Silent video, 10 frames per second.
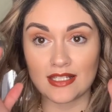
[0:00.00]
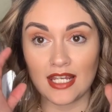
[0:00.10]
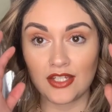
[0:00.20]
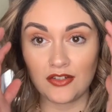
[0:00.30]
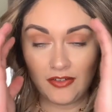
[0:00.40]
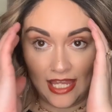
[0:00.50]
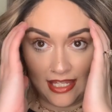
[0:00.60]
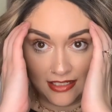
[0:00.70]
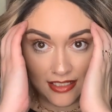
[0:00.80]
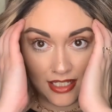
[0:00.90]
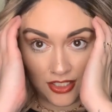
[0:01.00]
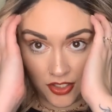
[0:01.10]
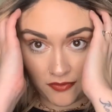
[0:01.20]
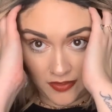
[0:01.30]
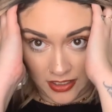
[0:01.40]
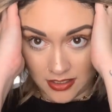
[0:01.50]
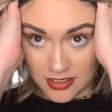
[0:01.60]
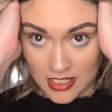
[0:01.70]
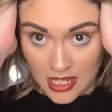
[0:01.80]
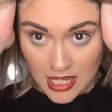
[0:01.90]
take your hands and your fingers
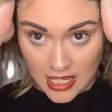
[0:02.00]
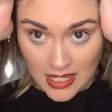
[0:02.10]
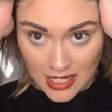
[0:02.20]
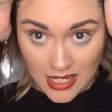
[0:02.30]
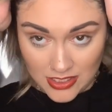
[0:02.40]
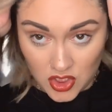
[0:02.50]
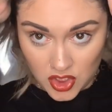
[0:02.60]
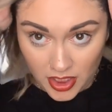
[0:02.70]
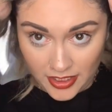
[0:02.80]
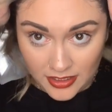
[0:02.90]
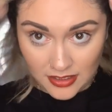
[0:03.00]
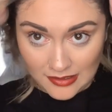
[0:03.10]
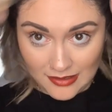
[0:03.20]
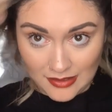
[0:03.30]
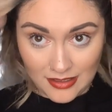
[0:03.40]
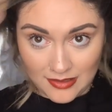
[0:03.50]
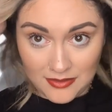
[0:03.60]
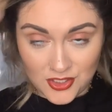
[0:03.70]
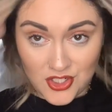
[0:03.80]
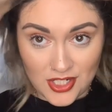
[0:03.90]
and start
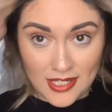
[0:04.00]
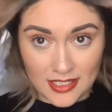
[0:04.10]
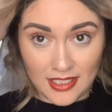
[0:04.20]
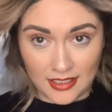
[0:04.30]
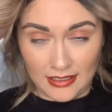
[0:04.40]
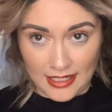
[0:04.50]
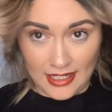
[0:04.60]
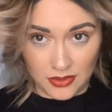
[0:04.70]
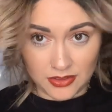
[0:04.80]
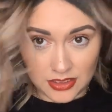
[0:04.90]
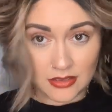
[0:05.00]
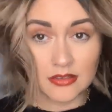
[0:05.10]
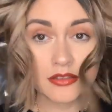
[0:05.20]
shaking it out